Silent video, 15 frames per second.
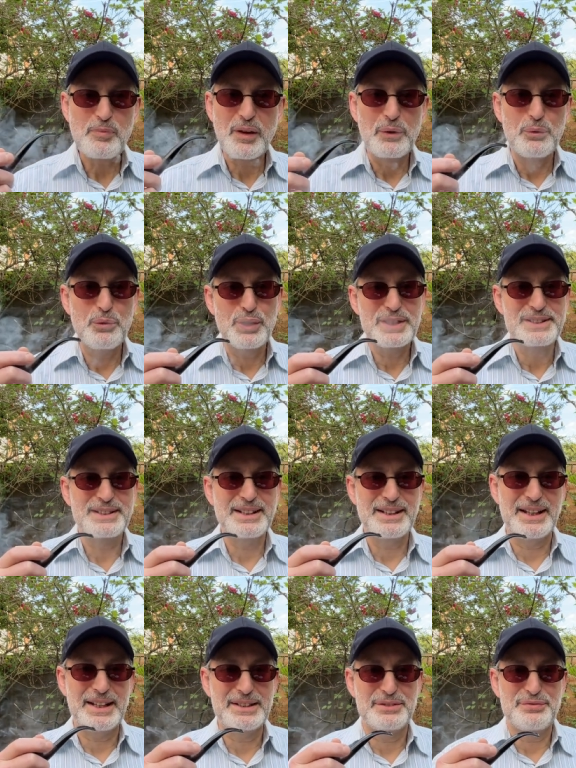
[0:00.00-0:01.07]
What is the
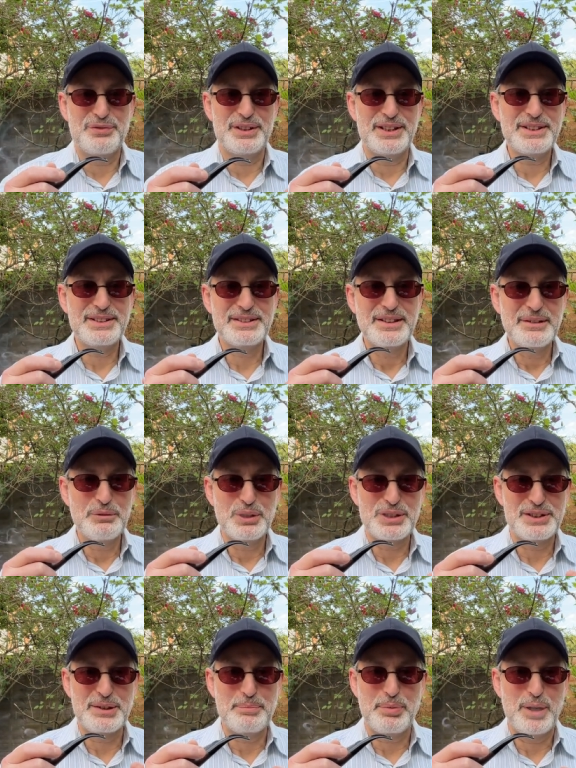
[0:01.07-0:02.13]
aid for this? What is
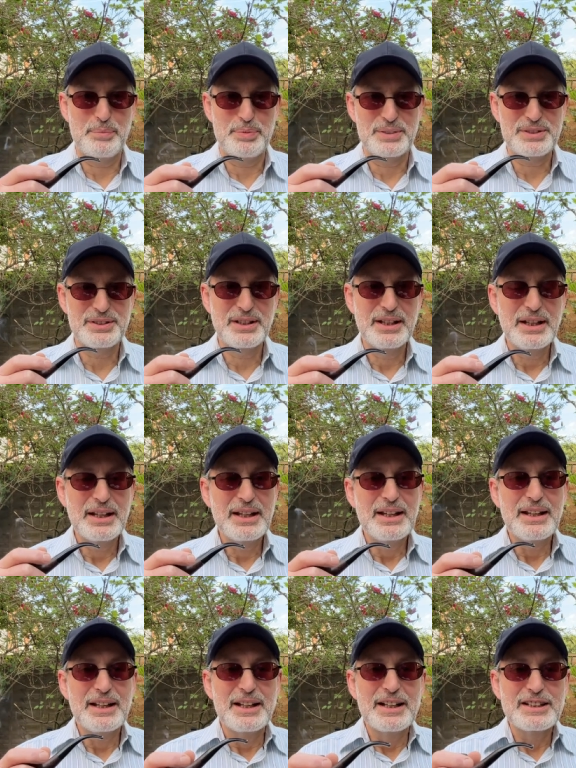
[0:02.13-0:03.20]
the purpose?
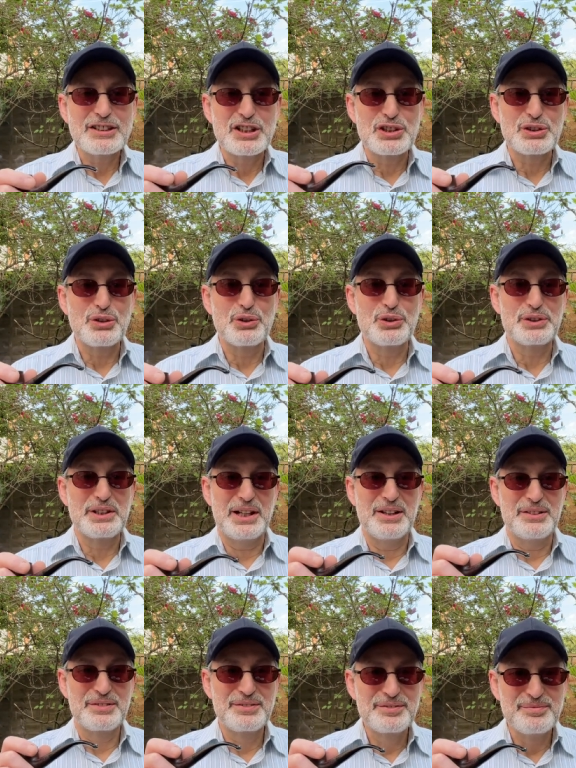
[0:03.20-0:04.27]
It's to slow you down,
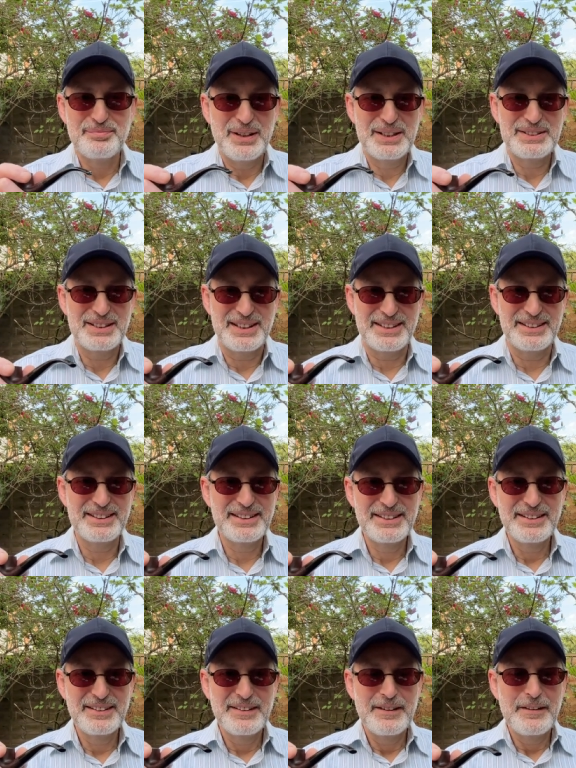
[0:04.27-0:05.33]
basically.
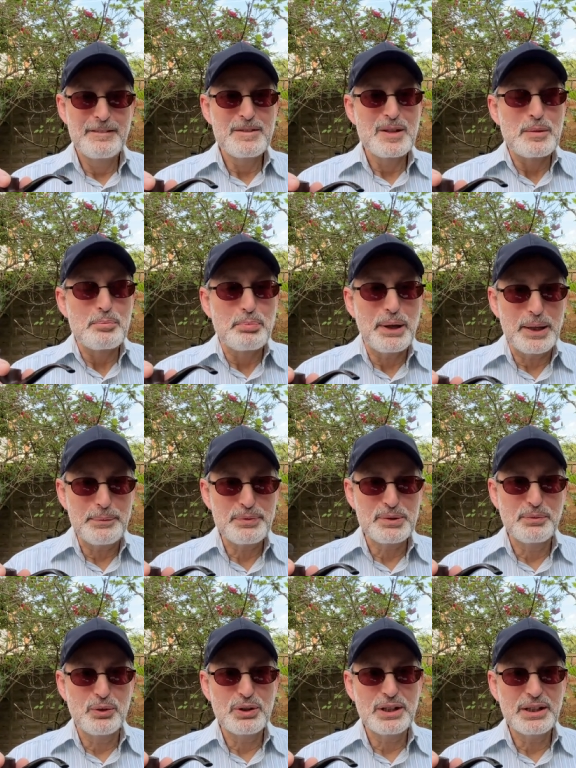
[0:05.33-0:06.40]
Pipe
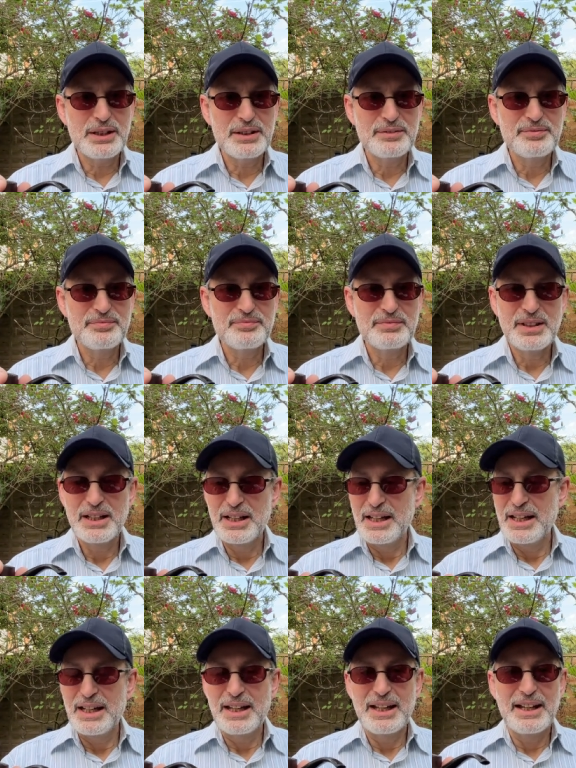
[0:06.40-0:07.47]
smoking
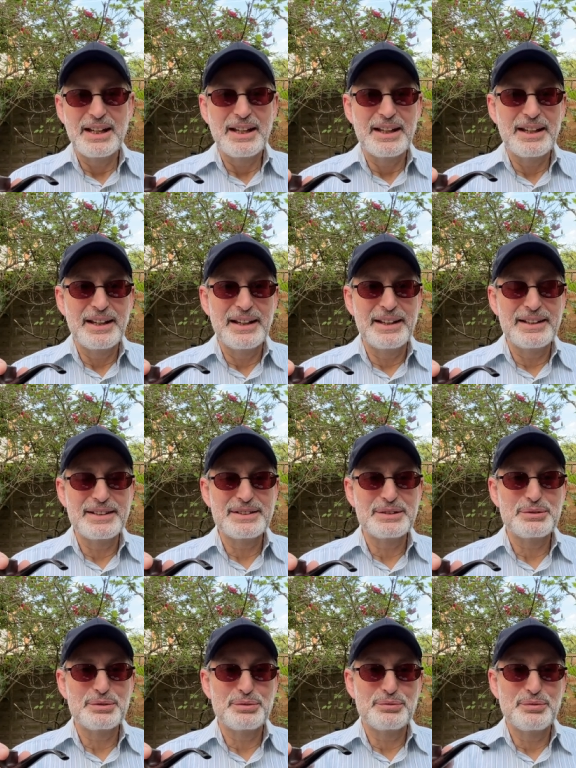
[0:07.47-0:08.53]

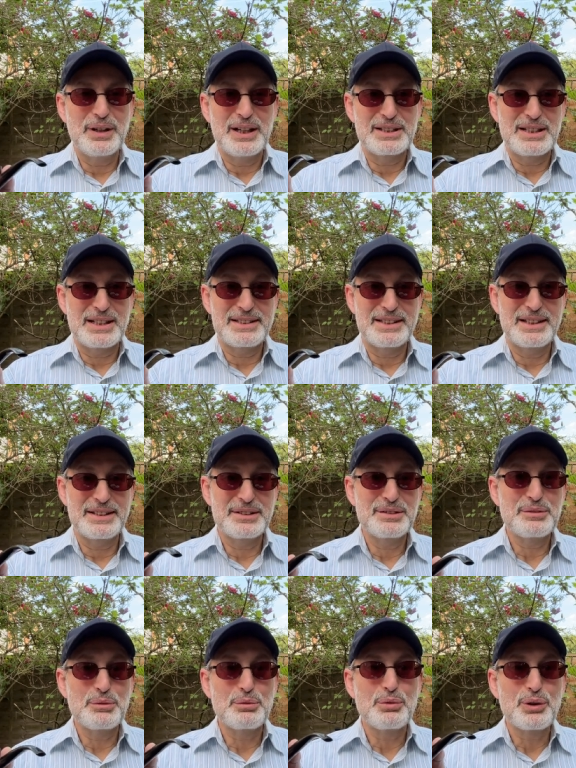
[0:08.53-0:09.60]
is, as I said
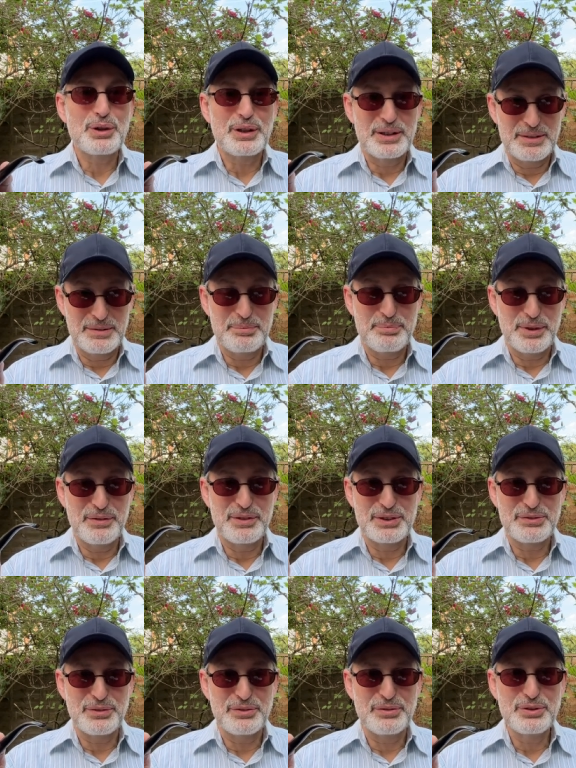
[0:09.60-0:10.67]
in the
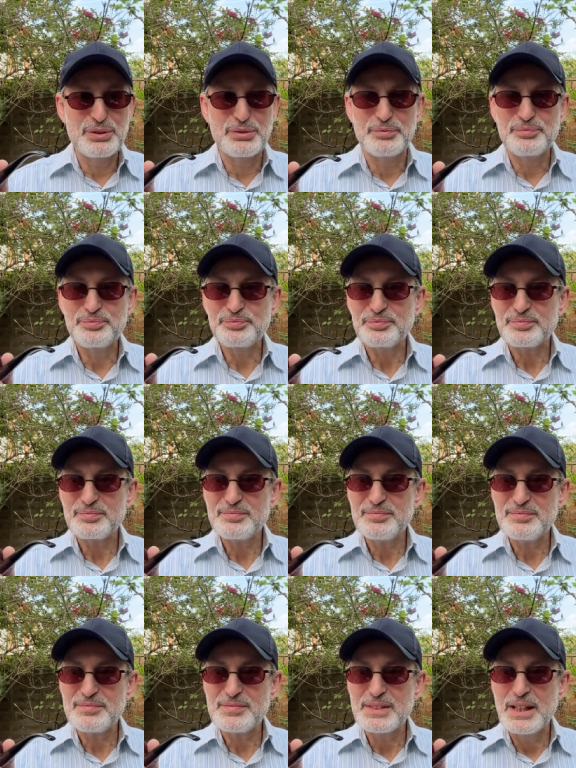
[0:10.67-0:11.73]
previous review,
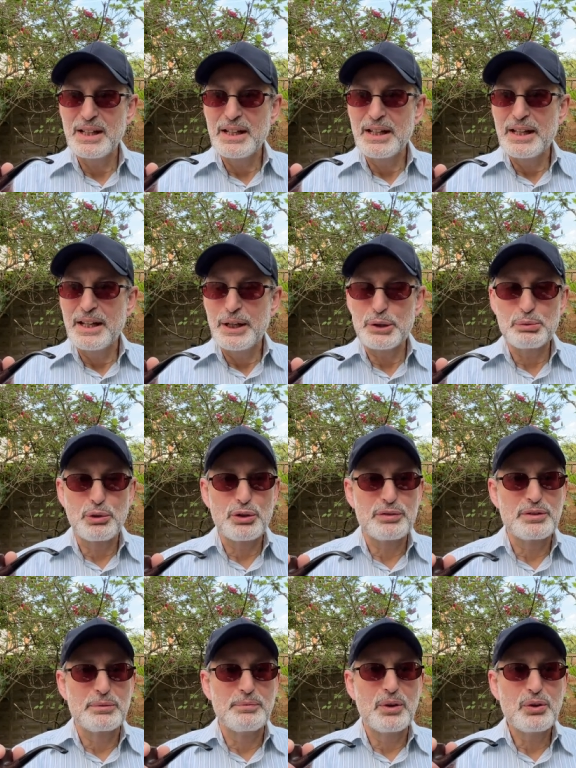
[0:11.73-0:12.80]
is one of
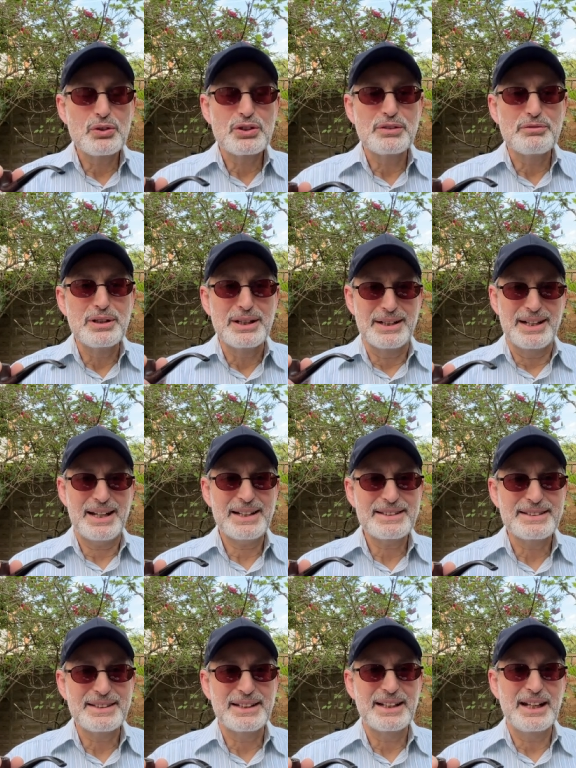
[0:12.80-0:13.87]
the most
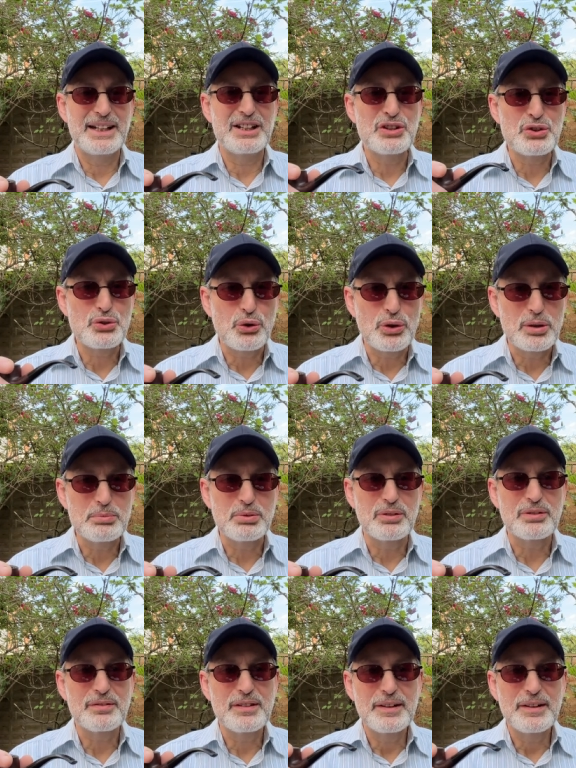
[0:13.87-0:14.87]
relaxing and enjoyable